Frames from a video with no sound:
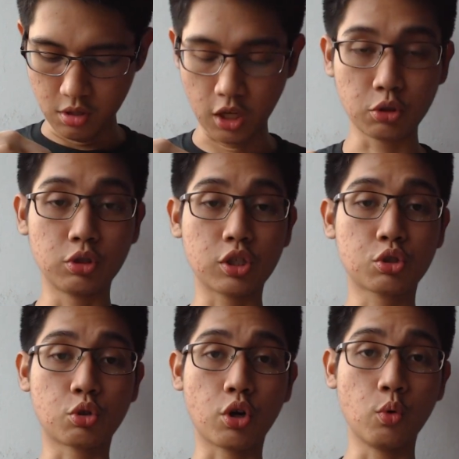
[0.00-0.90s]
not to
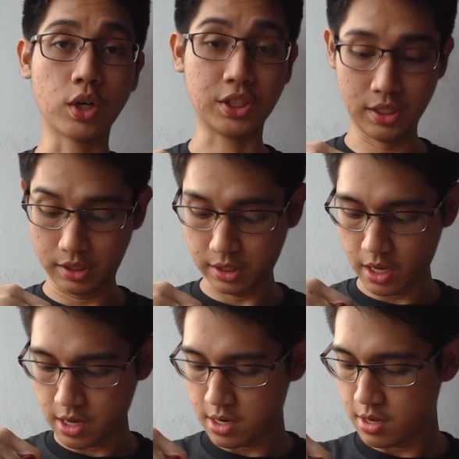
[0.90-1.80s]
destroy what's
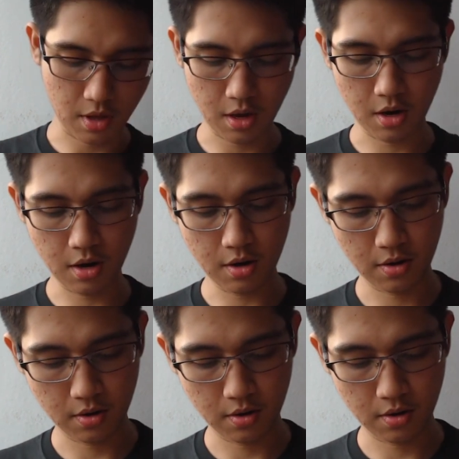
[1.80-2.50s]
inside. There.